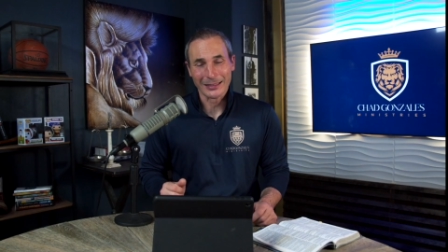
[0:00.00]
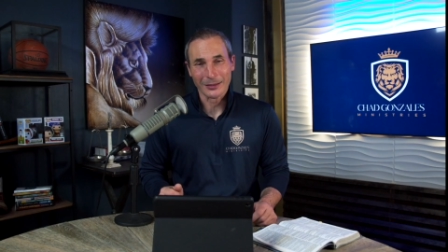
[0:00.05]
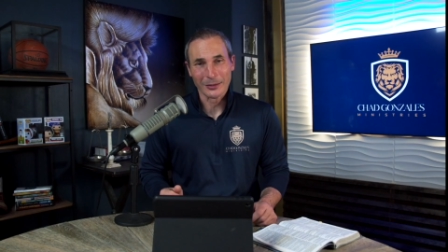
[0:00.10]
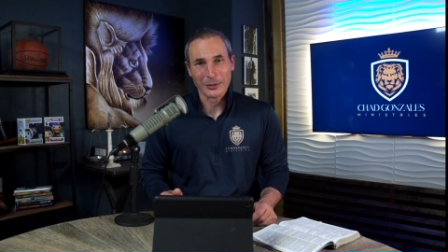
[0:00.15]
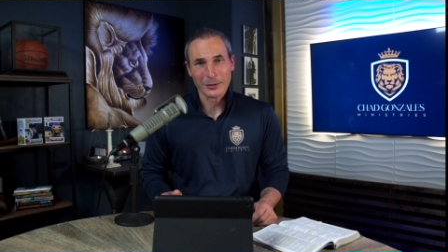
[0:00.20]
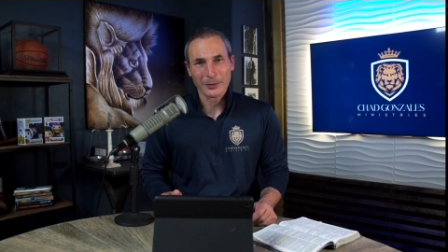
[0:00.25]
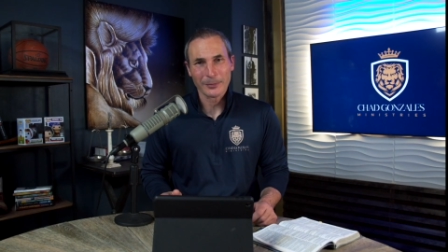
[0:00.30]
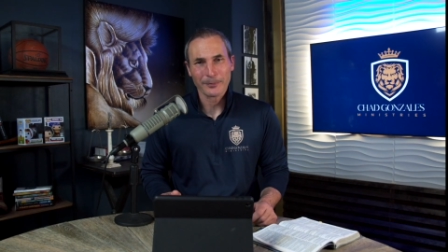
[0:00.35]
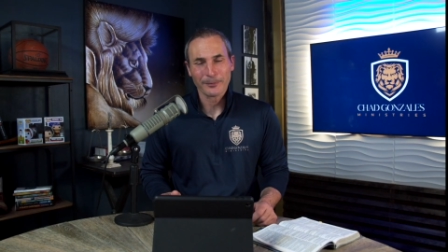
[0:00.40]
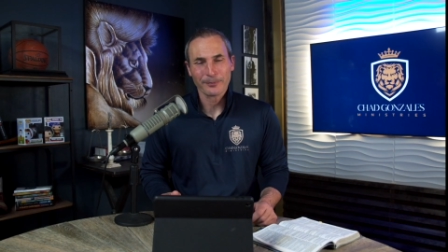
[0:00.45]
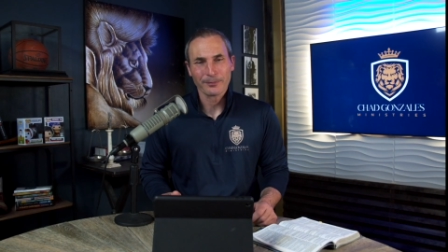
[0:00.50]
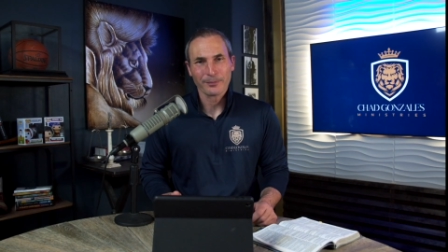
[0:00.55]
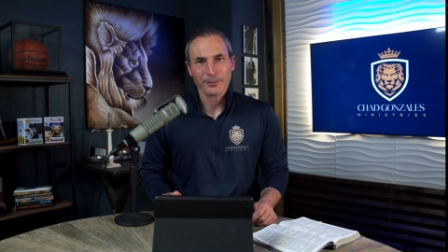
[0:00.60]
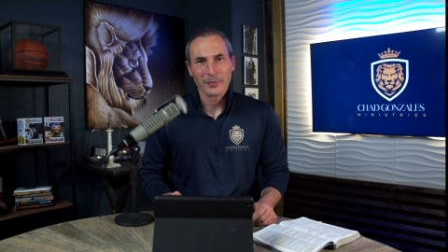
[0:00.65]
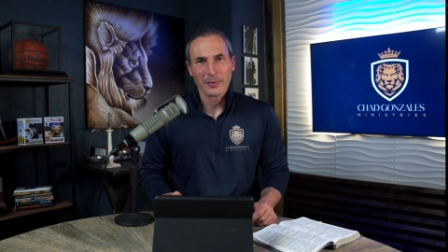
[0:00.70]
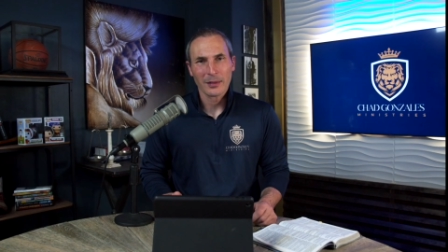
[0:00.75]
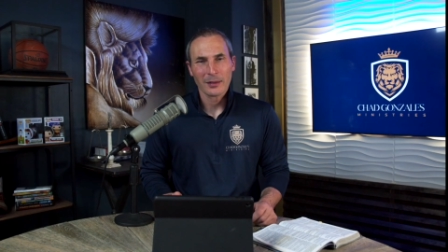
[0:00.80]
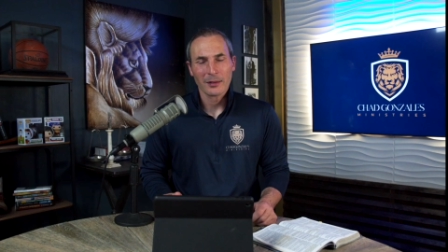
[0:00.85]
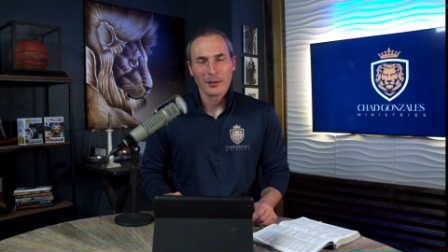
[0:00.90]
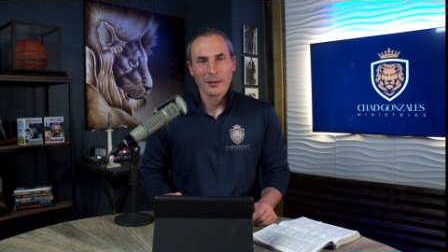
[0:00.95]
is.
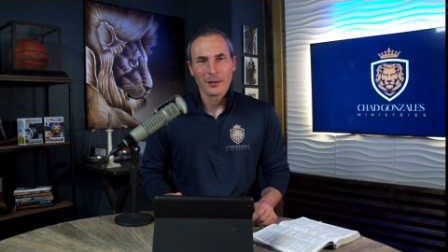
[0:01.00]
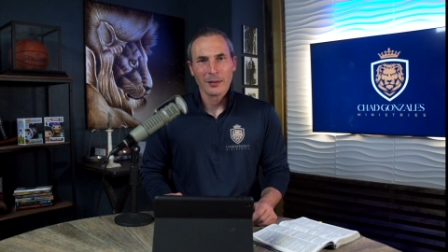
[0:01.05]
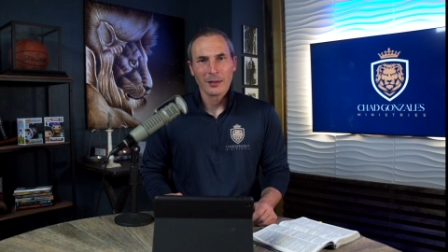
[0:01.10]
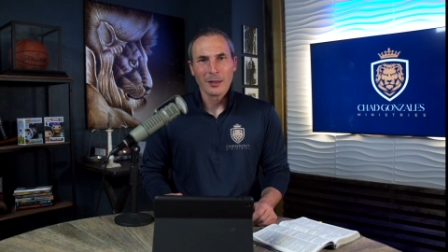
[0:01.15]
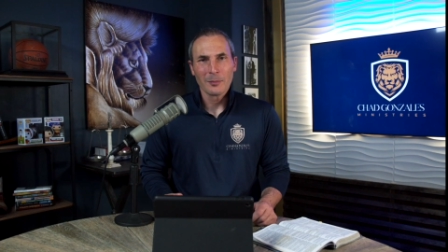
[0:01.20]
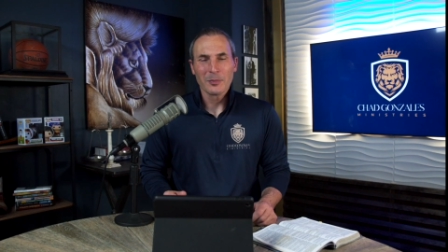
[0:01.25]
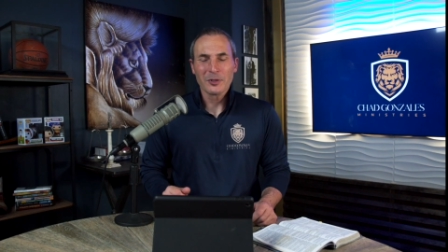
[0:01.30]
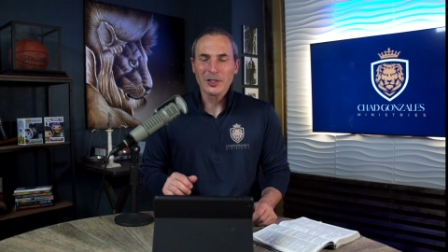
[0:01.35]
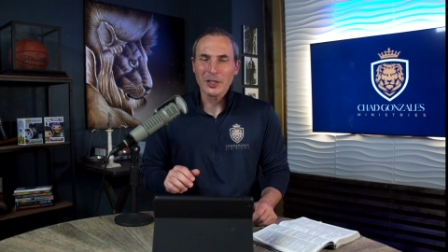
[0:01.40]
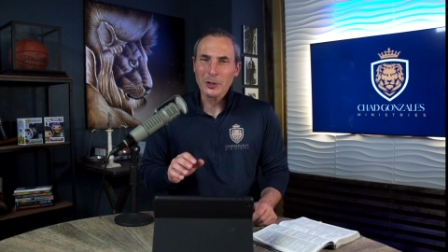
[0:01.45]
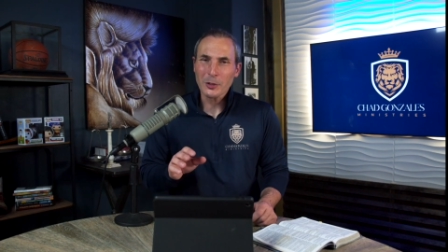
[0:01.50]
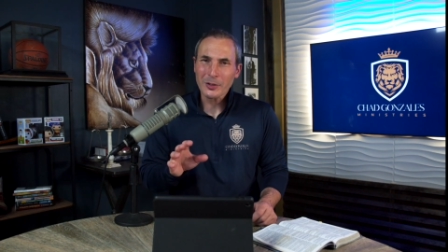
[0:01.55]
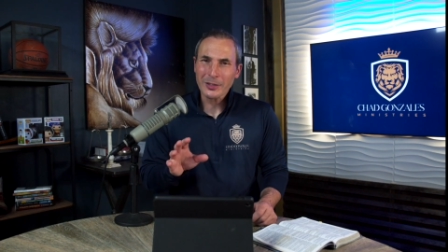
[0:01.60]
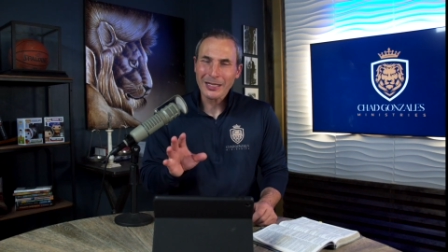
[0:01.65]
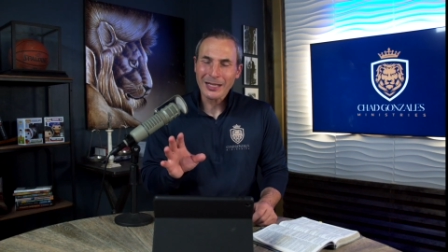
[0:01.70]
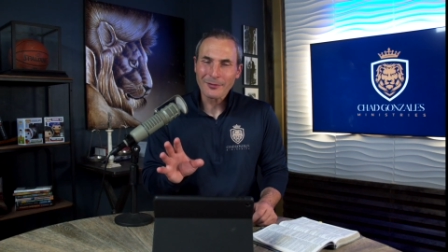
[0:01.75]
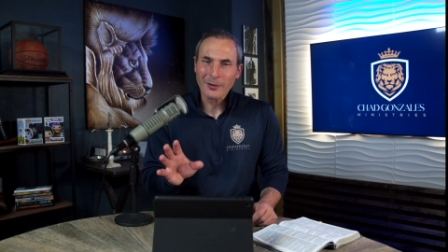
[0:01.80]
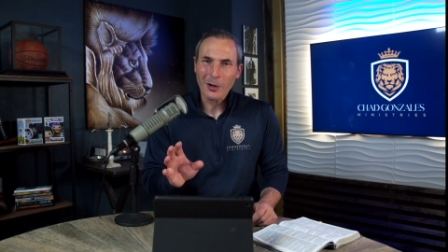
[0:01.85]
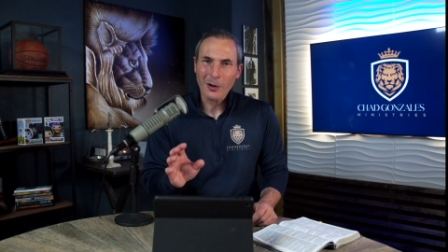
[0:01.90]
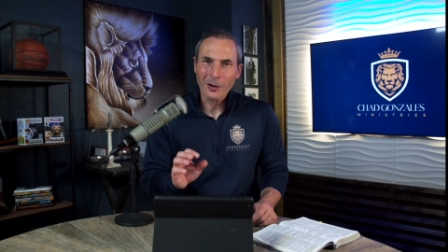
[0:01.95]
But see, you're going to
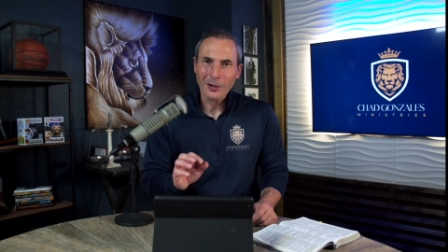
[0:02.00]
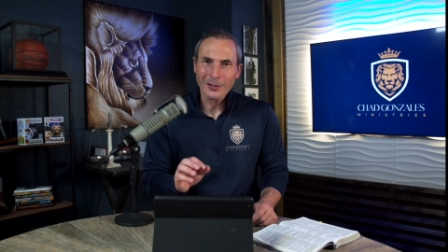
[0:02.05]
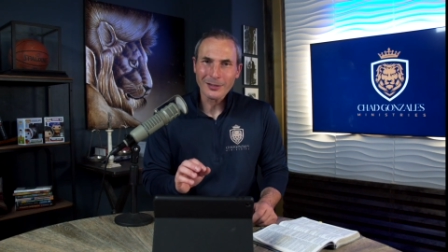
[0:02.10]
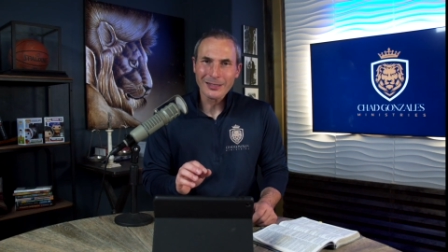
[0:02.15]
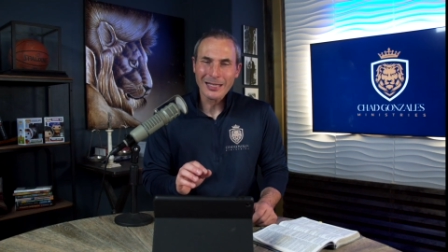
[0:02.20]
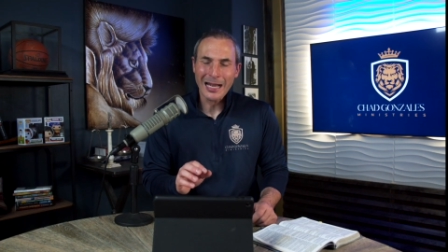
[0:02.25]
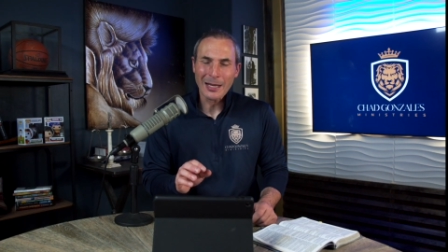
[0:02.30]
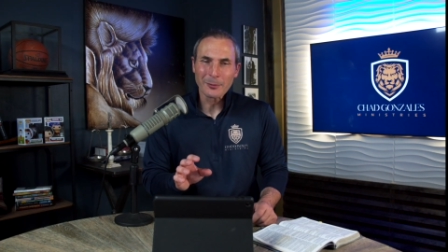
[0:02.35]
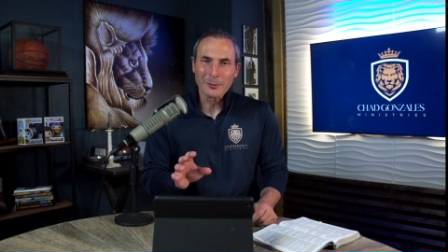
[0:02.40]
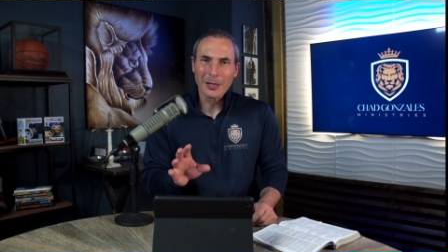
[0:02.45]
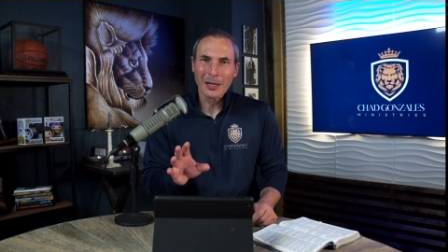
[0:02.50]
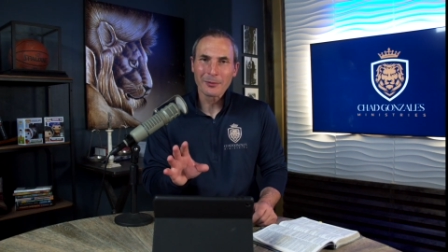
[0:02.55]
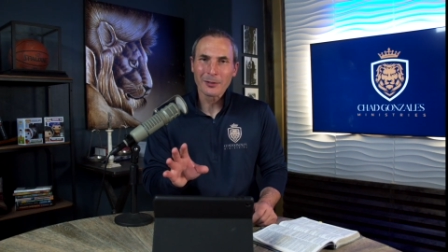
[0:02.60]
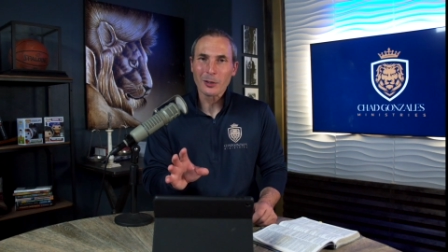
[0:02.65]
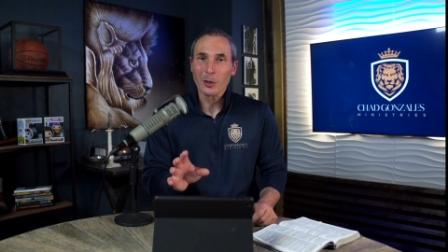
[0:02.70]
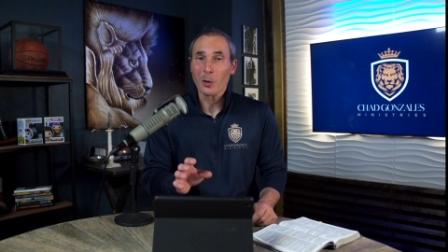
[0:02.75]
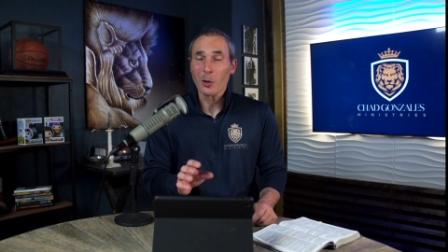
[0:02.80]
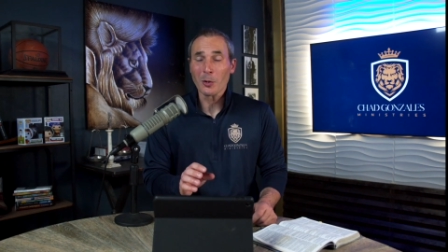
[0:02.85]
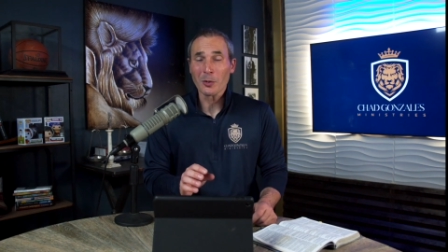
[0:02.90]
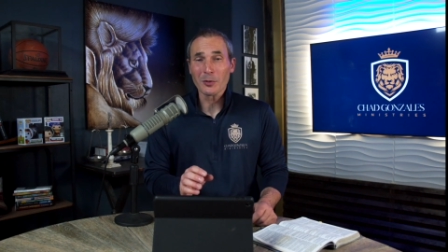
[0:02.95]
have a hard time grabbing a
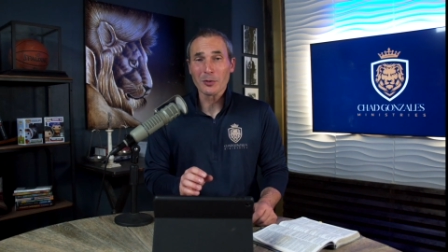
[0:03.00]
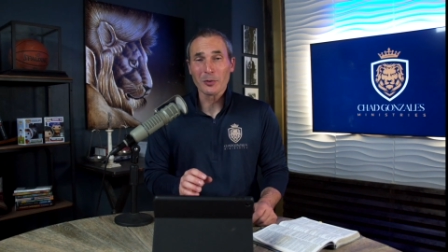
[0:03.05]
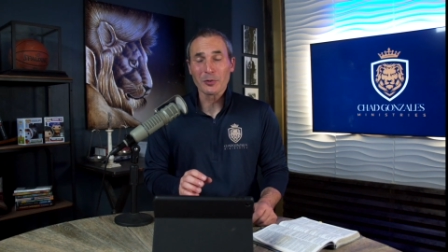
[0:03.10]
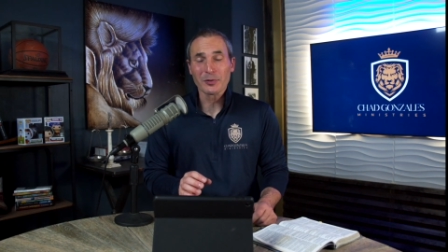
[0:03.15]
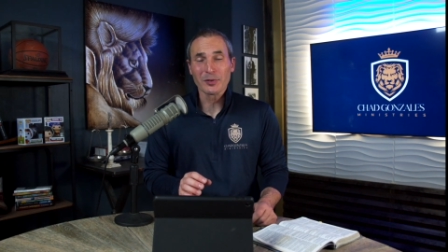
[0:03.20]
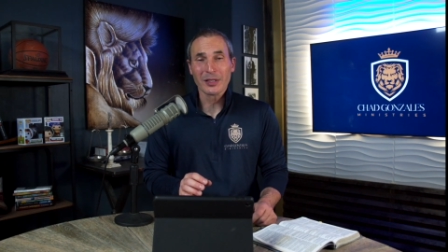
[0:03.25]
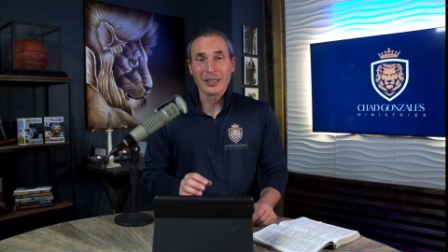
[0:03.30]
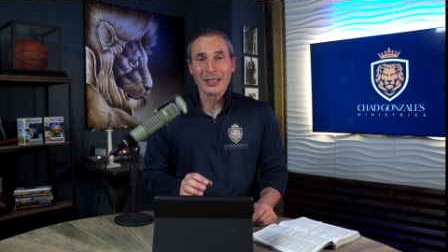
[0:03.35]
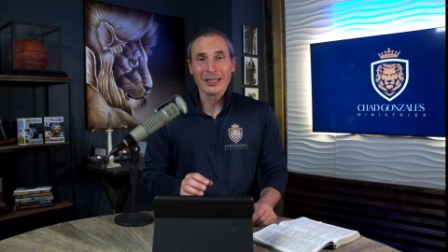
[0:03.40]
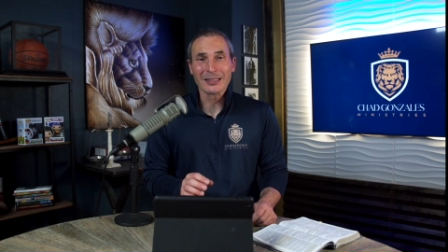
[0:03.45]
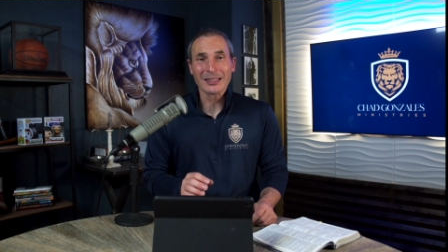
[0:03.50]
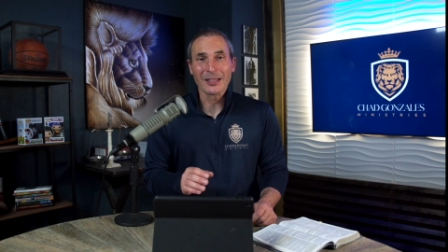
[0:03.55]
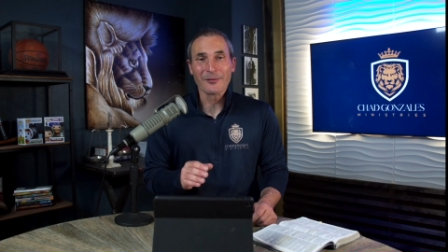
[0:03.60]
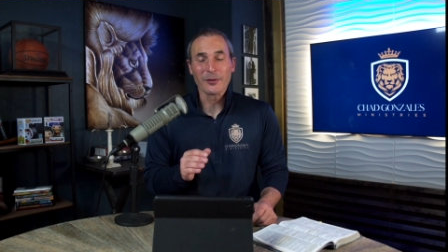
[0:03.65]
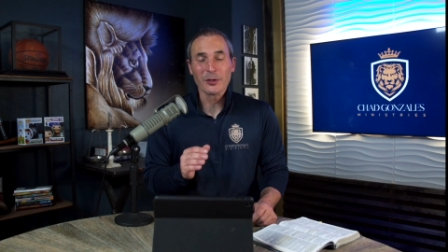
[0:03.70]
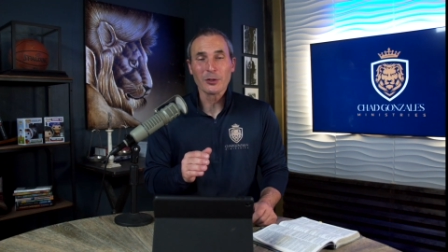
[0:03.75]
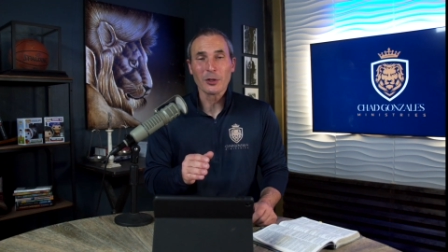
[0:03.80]
hold of those things if you